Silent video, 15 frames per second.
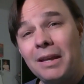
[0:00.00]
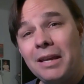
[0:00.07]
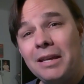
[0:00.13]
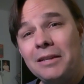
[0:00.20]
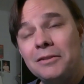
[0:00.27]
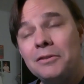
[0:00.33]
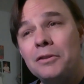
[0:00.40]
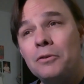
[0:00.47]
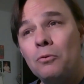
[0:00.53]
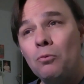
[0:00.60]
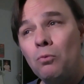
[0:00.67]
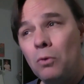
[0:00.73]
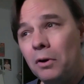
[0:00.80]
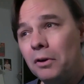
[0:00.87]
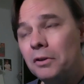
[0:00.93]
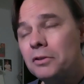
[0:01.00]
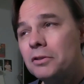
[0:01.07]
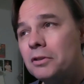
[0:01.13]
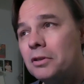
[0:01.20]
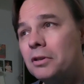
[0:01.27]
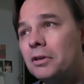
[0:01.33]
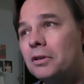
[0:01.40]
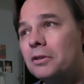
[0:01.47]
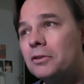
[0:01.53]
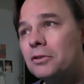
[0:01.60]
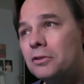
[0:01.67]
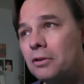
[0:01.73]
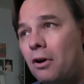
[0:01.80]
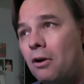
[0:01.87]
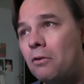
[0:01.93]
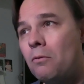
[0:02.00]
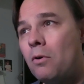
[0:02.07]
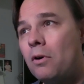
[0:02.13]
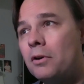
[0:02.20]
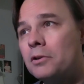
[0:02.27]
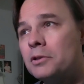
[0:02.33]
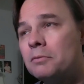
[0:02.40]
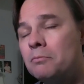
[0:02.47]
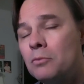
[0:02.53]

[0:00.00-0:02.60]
is the worst Star Wars